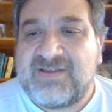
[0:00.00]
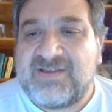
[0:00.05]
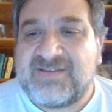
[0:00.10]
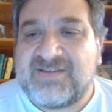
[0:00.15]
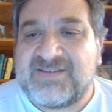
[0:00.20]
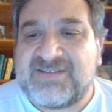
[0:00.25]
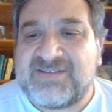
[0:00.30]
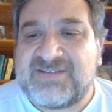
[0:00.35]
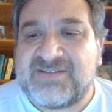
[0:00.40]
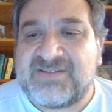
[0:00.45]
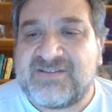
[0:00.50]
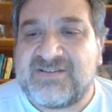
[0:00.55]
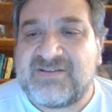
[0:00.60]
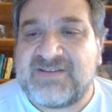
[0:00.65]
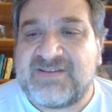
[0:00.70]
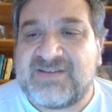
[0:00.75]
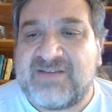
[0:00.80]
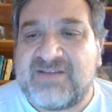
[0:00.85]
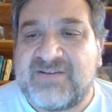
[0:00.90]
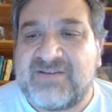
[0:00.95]
Let's just
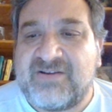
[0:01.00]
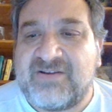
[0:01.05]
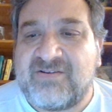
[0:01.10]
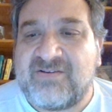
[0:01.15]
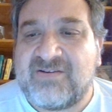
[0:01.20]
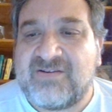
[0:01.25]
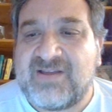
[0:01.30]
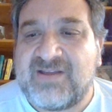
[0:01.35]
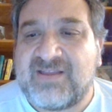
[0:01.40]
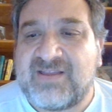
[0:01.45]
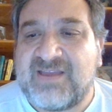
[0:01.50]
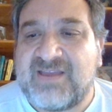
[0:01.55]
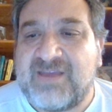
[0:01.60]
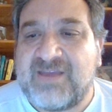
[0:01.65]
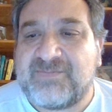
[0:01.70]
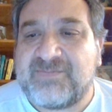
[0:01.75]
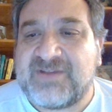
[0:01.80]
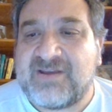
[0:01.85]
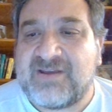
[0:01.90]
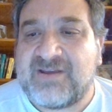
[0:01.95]
look down here at
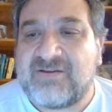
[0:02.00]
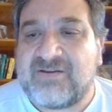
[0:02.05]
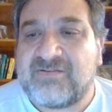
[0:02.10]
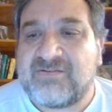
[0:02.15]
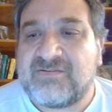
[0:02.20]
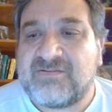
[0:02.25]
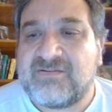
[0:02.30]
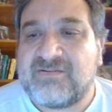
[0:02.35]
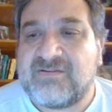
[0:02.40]
Cape Town.